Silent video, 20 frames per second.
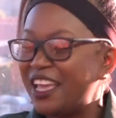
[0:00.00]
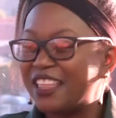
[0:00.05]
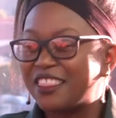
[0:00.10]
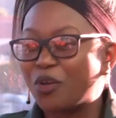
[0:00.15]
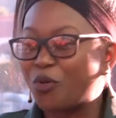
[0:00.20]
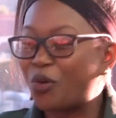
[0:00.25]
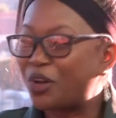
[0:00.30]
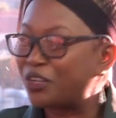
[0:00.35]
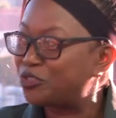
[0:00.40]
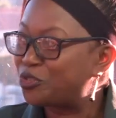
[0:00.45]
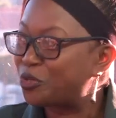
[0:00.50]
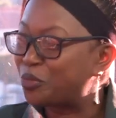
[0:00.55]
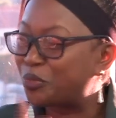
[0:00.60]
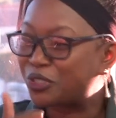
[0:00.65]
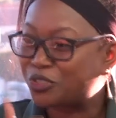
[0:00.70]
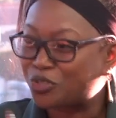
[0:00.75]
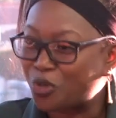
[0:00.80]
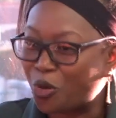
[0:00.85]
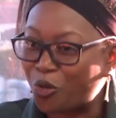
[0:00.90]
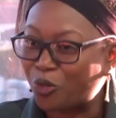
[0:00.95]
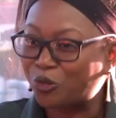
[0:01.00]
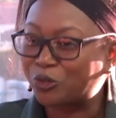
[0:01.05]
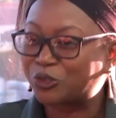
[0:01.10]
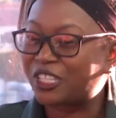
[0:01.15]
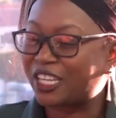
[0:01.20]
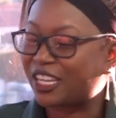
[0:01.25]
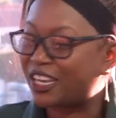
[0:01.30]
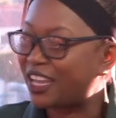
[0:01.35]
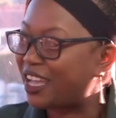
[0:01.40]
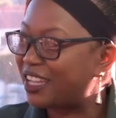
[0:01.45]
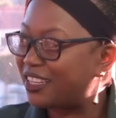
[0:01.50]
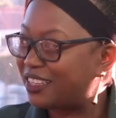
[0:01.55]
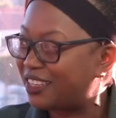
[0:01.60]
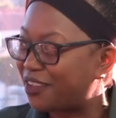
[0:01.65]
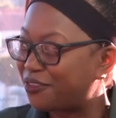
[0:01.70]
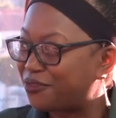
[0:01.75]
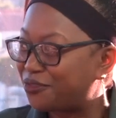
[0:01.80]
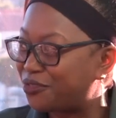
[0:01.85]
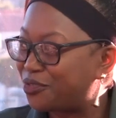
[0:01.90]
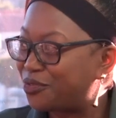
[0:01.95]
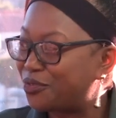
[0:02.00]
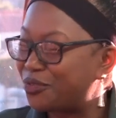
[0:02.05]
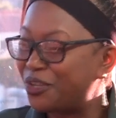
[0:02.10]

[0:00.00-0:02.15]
They want to be told that I love you.